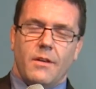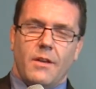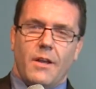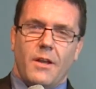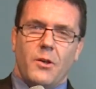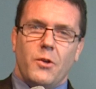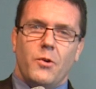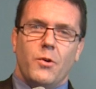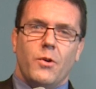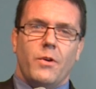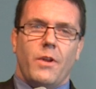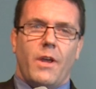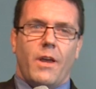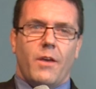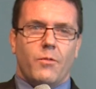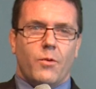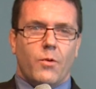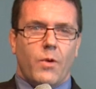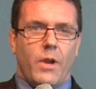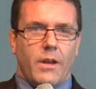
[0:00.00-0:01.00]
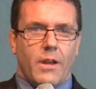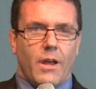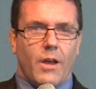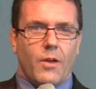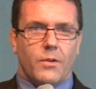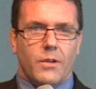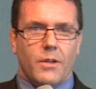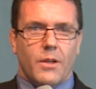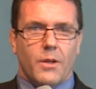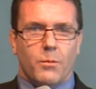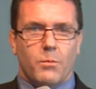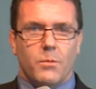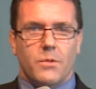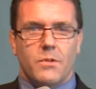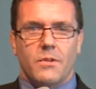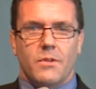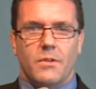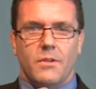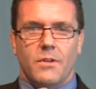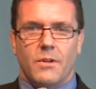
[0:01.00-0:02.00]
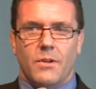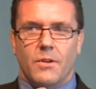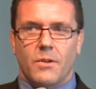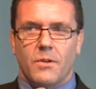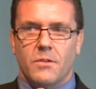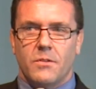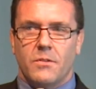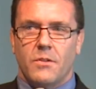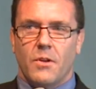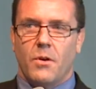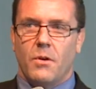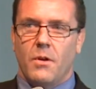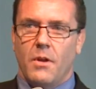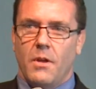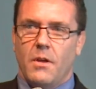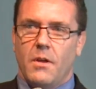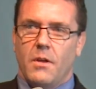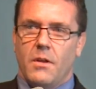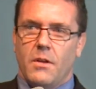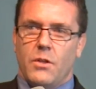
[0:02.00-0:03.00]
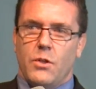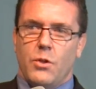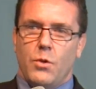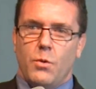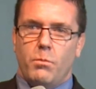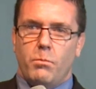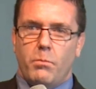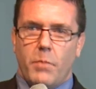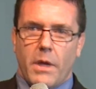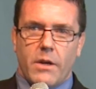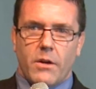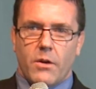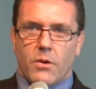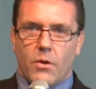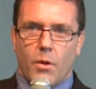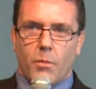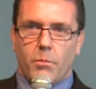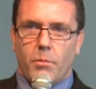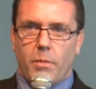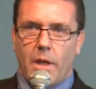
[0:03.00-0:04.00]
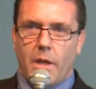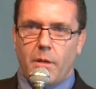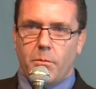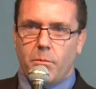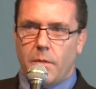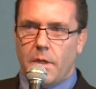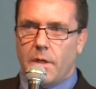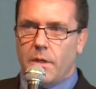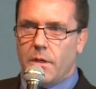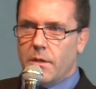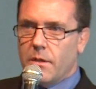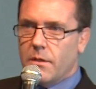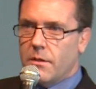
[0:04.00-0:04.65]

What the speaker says: and who are going to have great outcomes. You know, so you better not blame me.